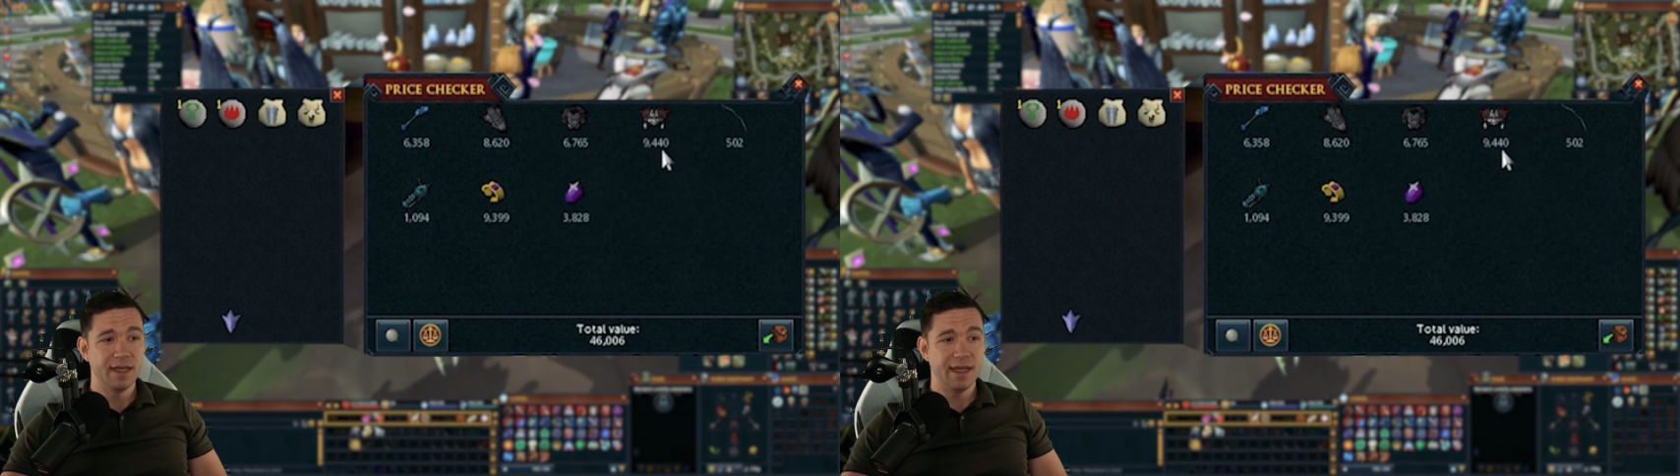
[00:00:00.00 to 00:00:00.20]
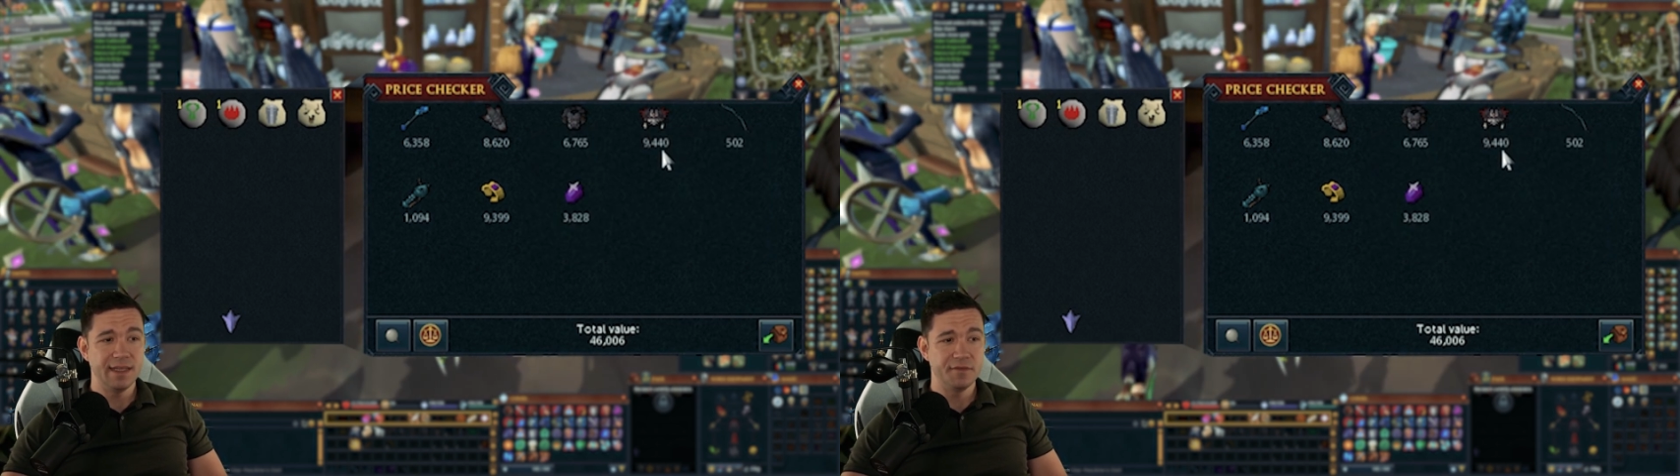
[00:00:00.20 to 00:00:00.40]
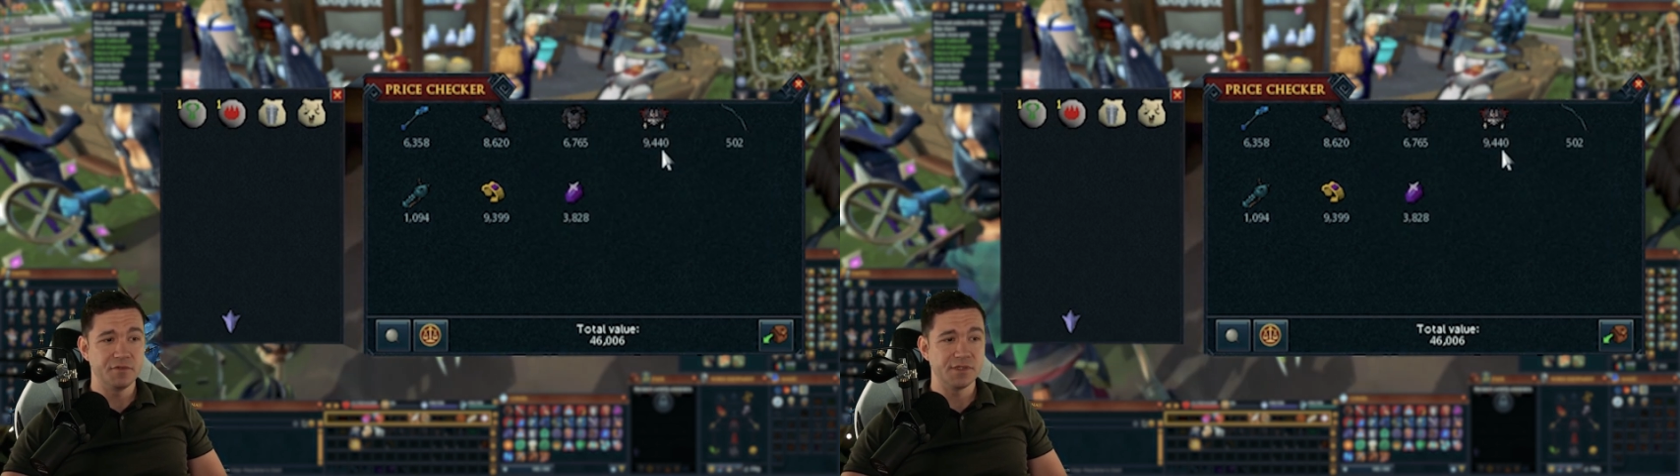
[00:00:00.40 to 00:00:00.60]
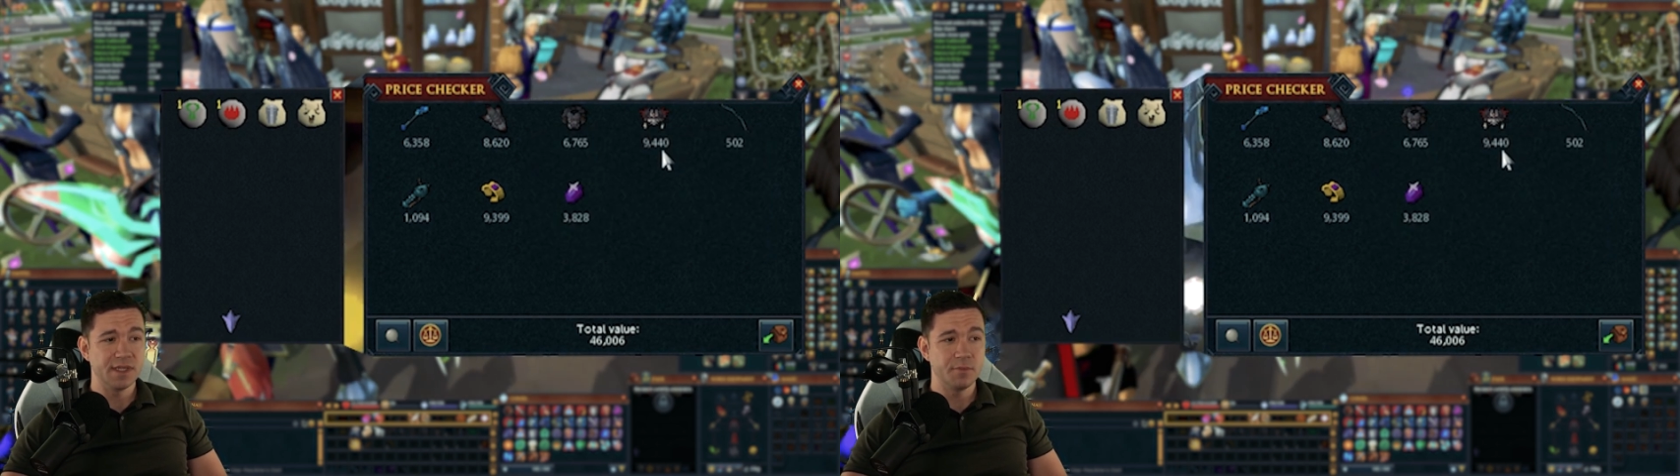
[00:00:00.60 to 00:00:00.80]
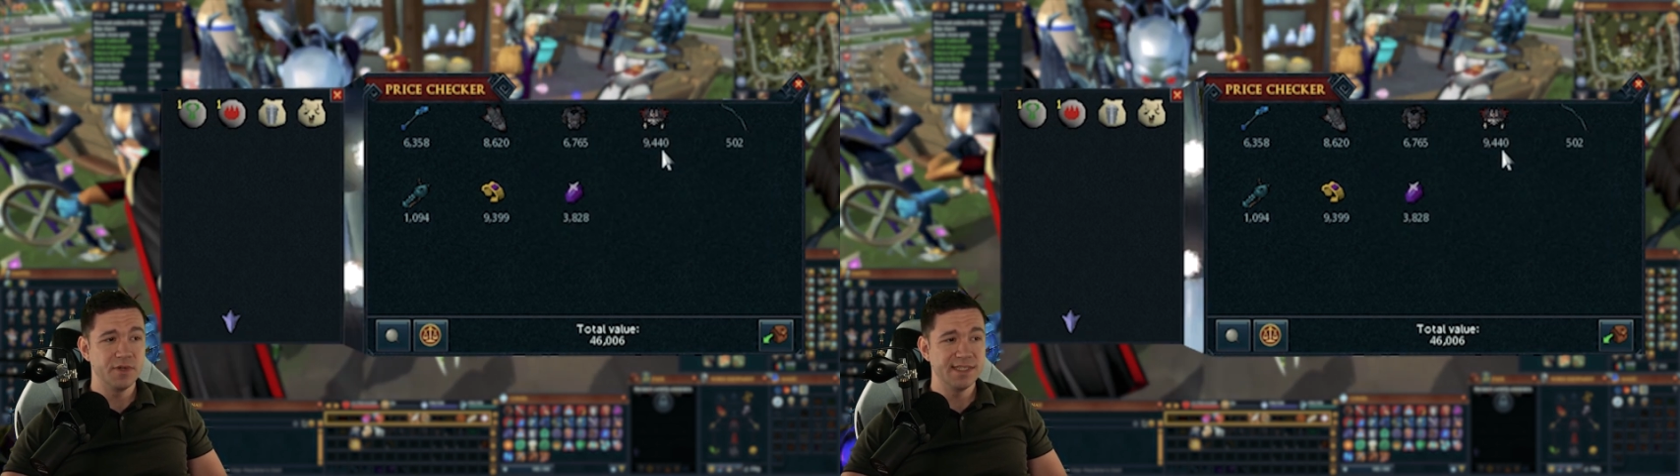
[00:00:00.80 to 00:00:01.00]
and then for
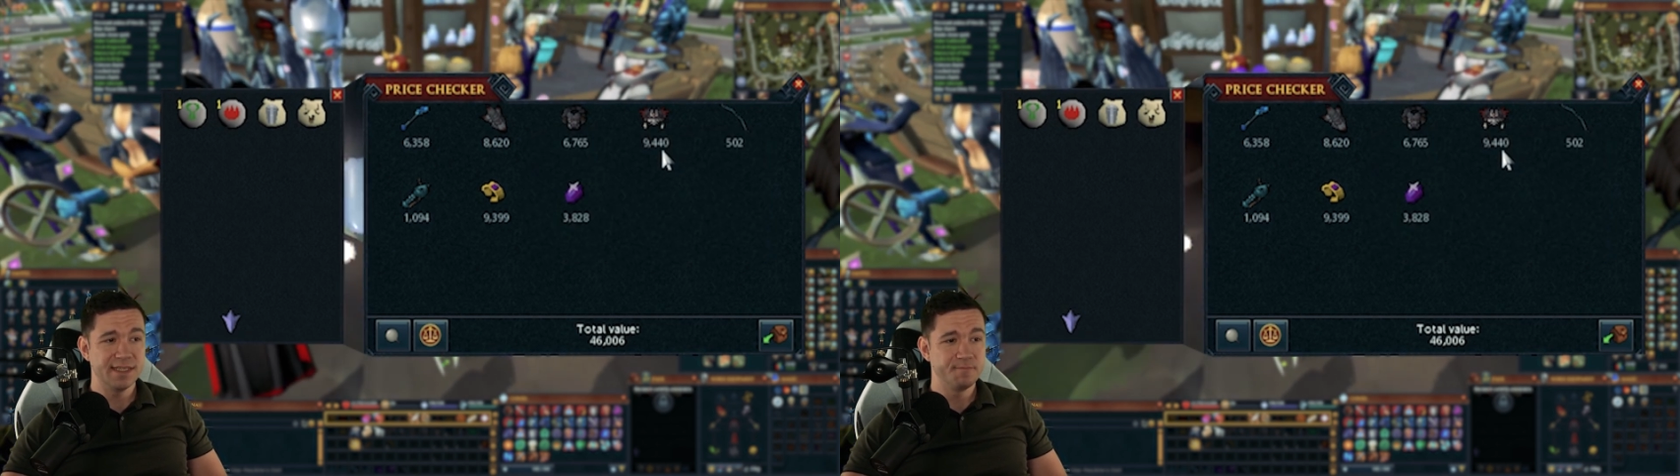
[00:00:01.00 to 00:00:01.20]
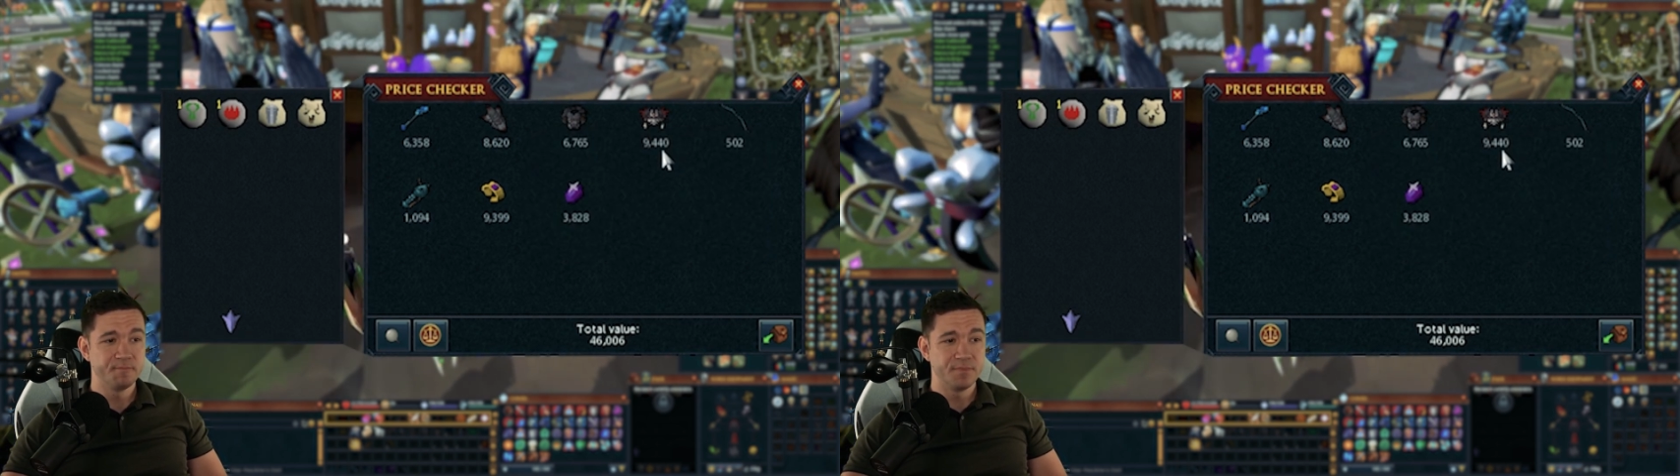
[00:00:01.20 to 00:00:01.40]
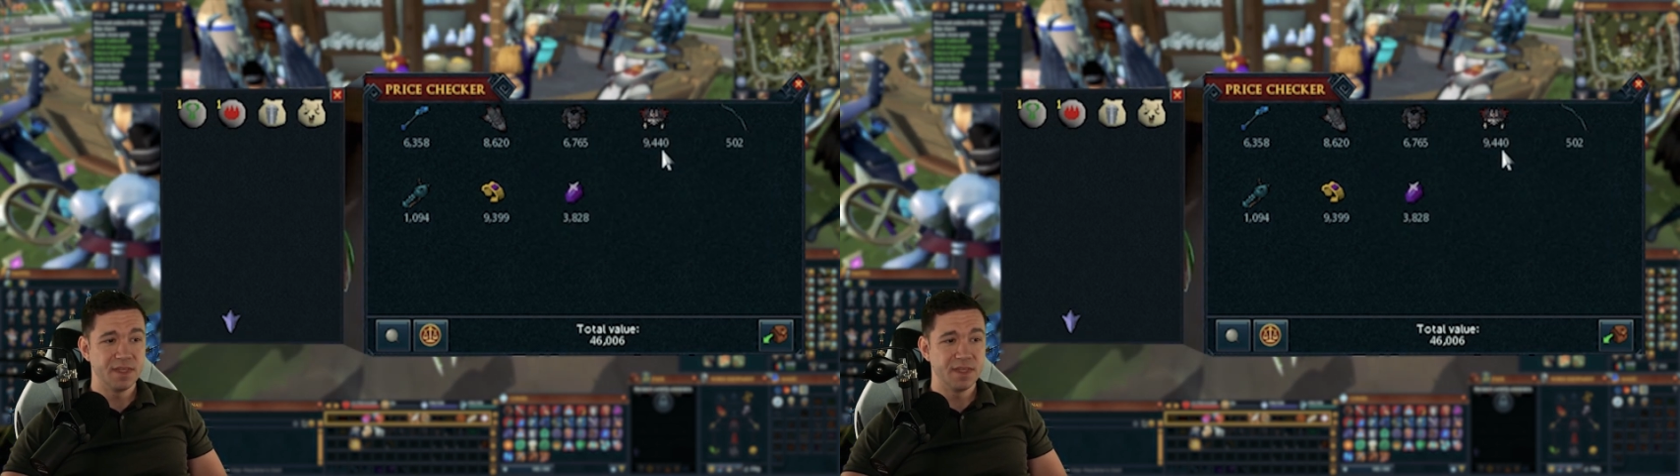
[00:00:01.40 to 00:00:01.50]
some reason,